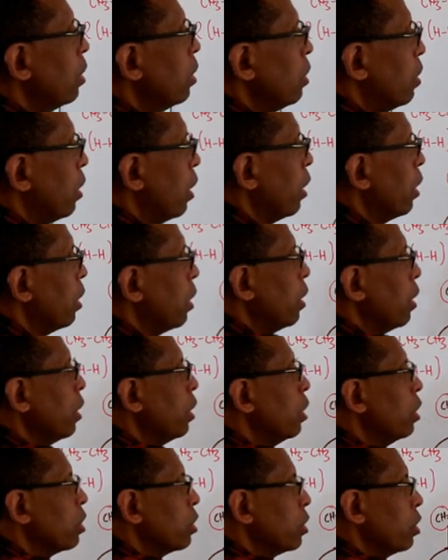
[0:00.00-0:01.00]
the
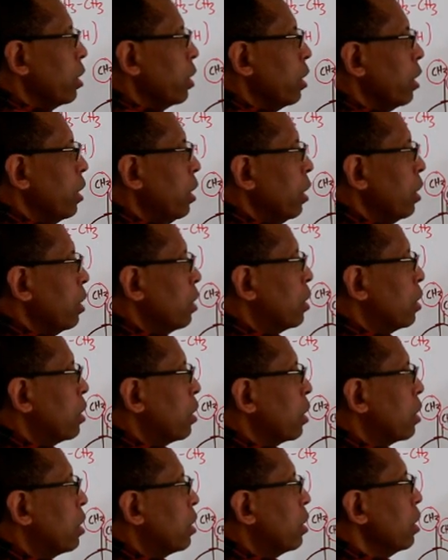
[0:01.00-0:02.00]
energy is
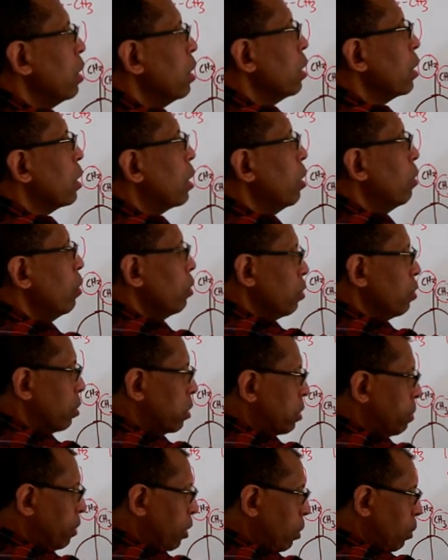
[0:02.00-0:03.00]
16
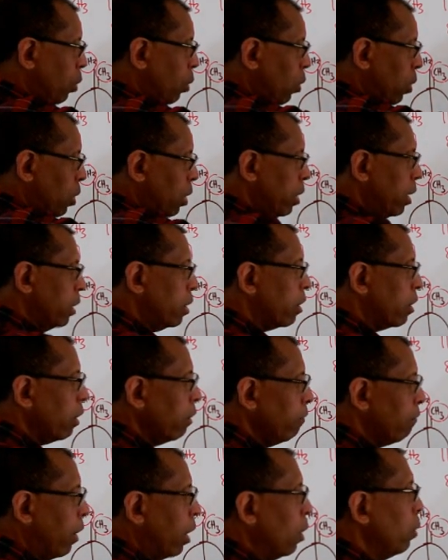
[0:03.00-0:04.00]
kilojoules per mole. Let's
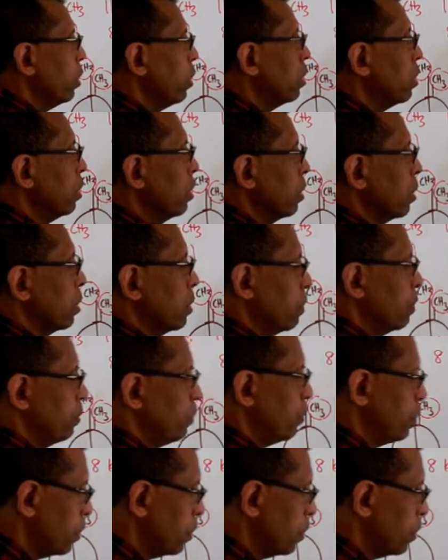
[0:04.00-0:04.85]
evaluate this.